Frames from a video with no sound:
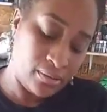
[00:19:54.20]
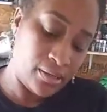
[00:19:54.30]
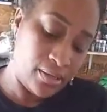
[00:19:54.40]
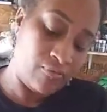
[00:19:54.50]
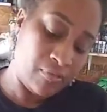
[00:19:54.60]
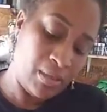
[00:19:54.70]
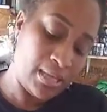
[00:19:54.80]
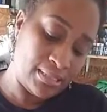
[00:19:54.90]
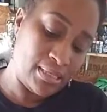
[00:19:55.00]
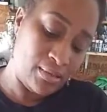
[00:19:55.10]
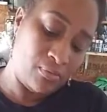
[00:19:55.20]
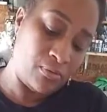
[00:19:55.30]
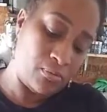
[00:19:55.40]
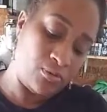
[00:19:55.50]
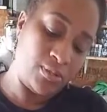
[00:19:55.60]
before
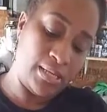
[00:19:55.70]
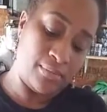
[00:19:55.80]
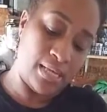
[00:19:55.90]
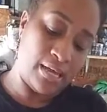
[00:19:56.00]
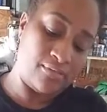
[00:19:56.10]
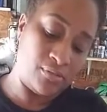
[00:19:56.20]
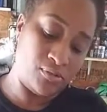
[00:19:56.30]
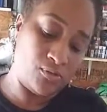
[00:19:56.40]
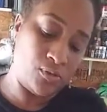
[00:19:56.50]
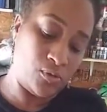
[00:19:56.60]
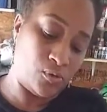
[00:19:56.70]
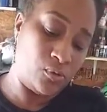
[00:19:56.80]
you do this sanding method.